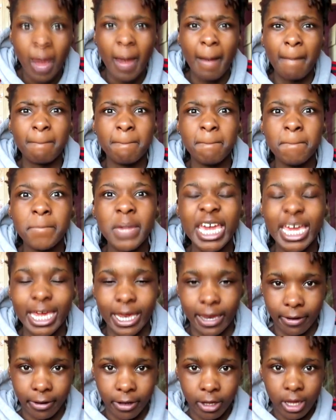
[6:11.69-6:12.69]

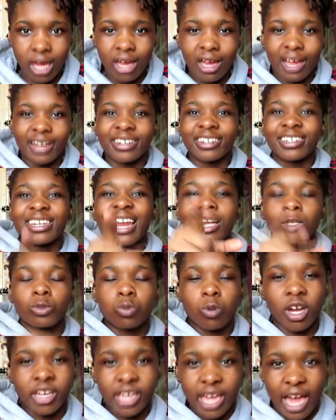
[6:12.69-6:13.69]
Me. And that's
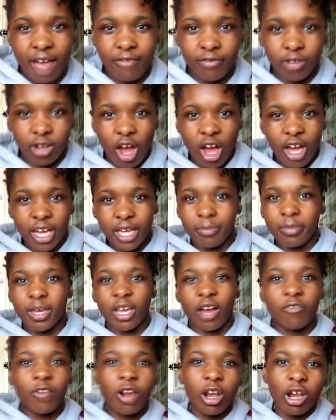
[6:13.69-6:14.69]
why you haven't hired me.
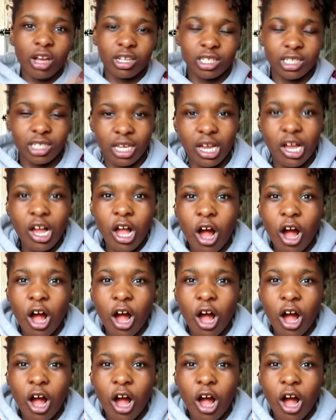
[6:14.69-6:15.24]
I've clocked it.